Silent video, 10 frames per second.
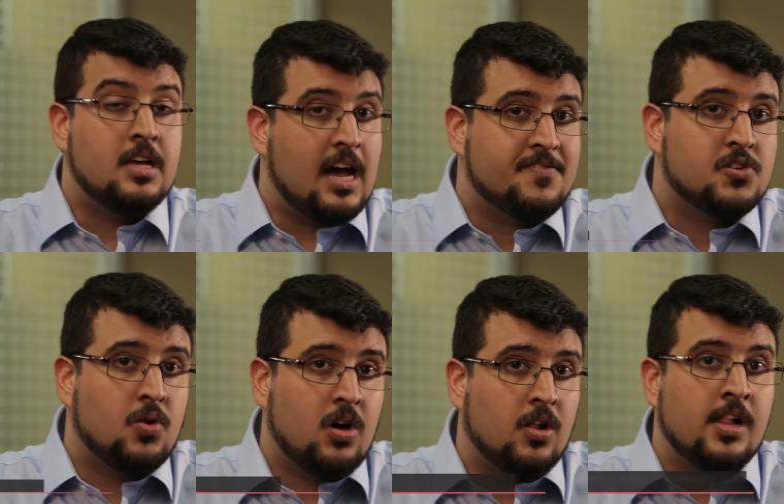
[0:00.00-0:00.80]

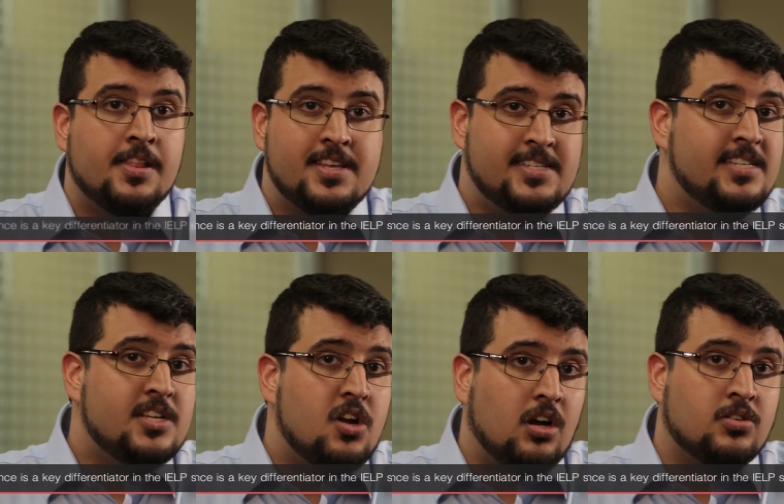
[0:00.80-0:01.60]
After all, this is
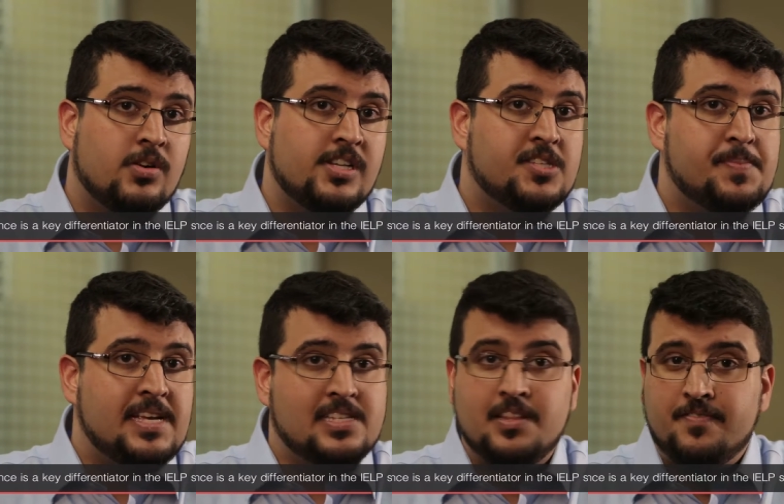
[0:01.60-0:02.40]
a non-credit
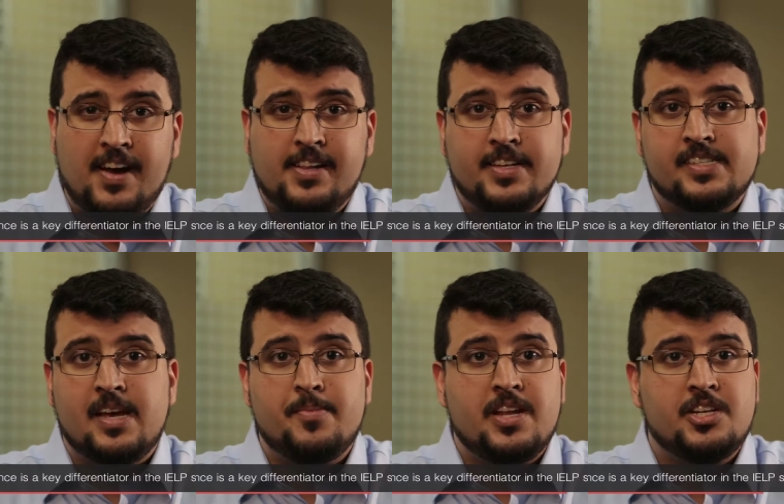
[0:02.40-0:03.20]
space and the final
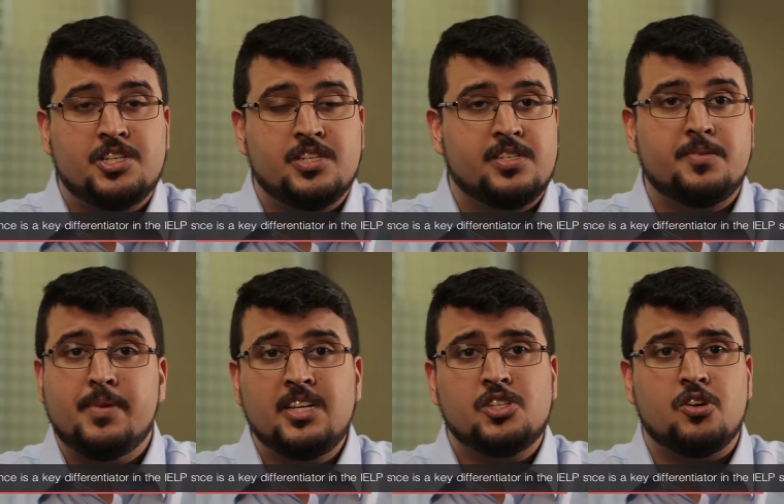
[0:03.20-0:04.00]
examination is
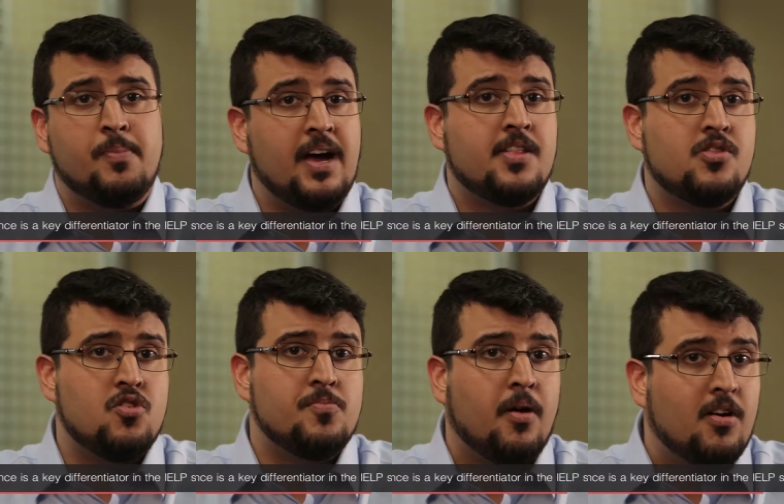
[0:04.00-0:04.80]
administered by a
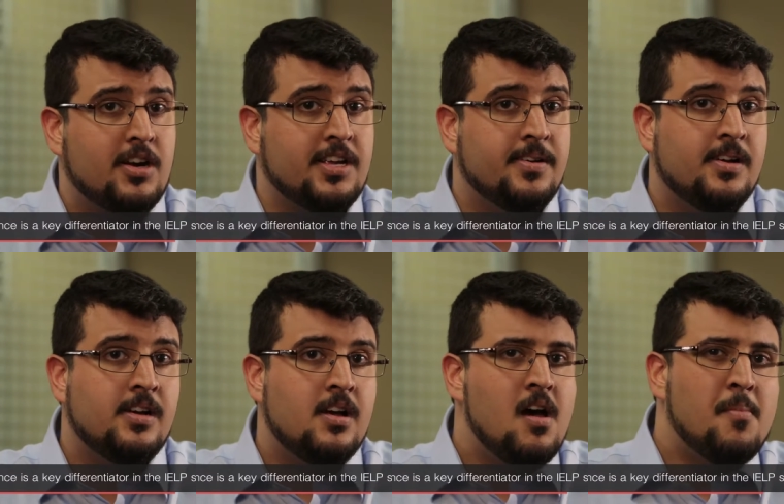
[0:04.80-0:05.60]
third party.
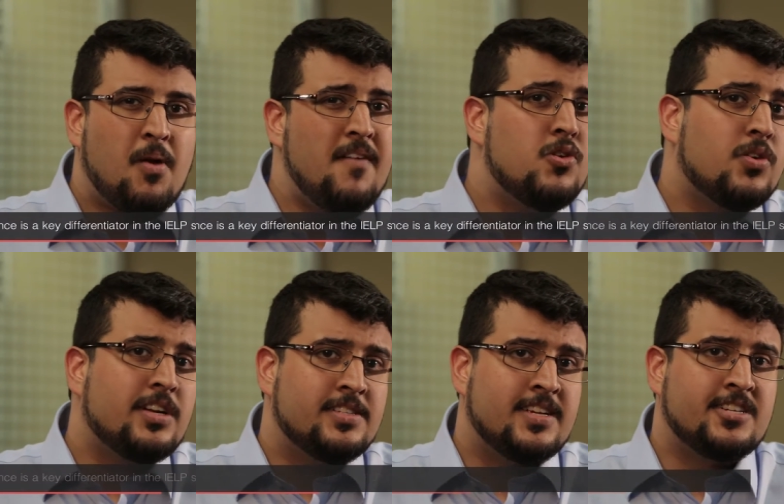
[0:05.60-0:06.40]
Private
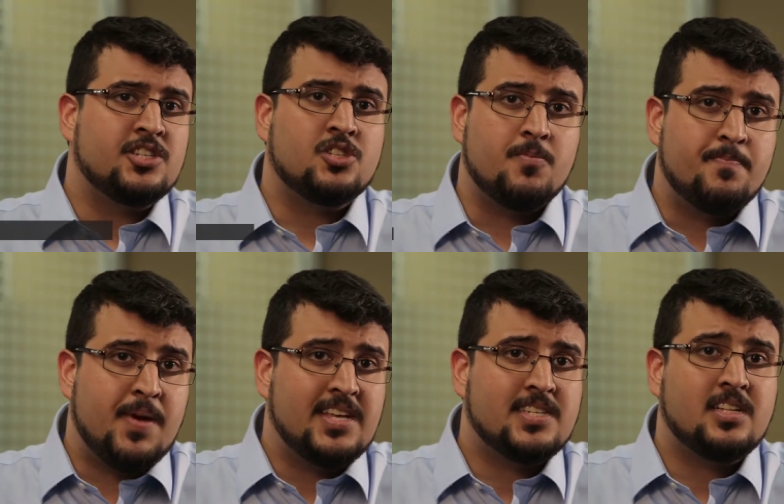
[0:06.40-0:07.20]
organizations are
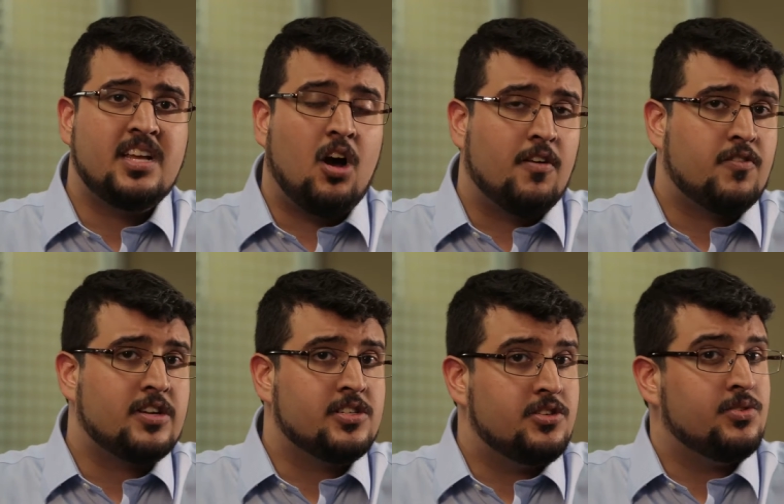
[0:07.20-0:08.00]
basically
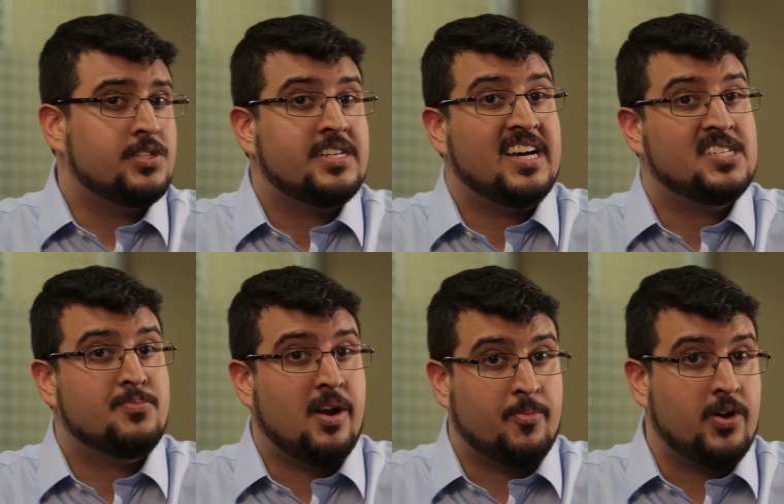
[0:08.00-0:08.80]
offering students test
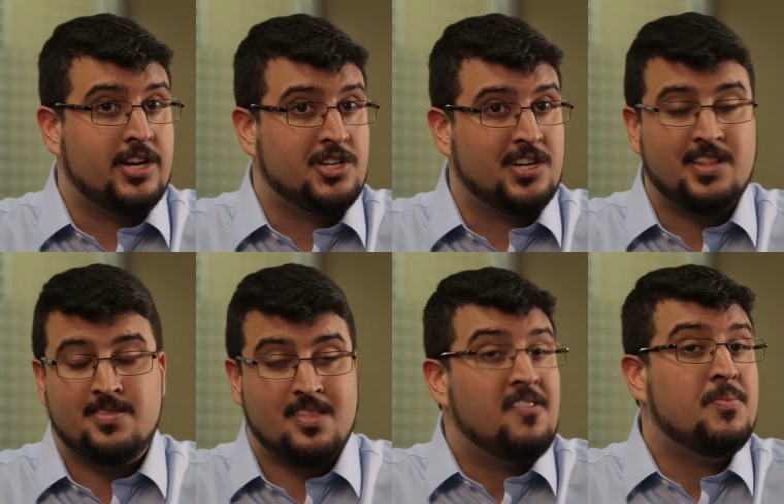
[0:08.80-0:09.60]
preparation
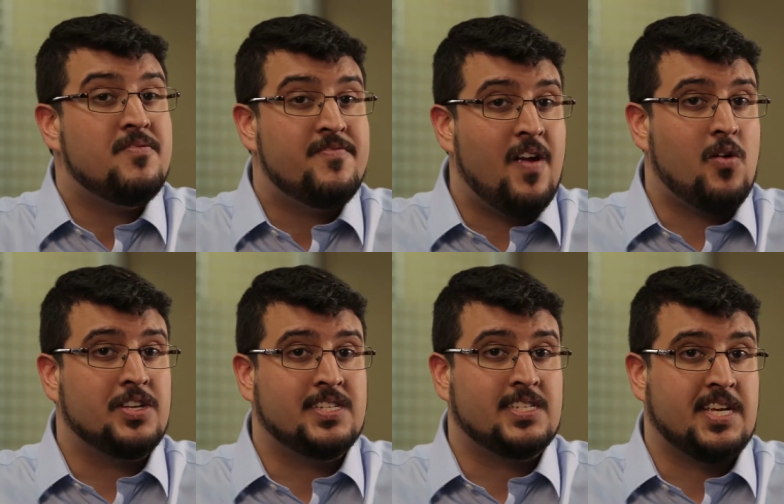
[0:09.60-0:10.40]
and they've been
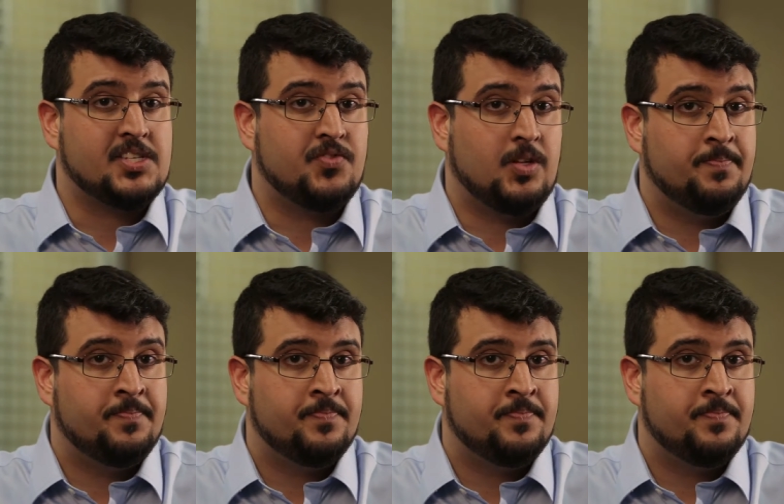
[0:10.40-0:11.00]
very successful.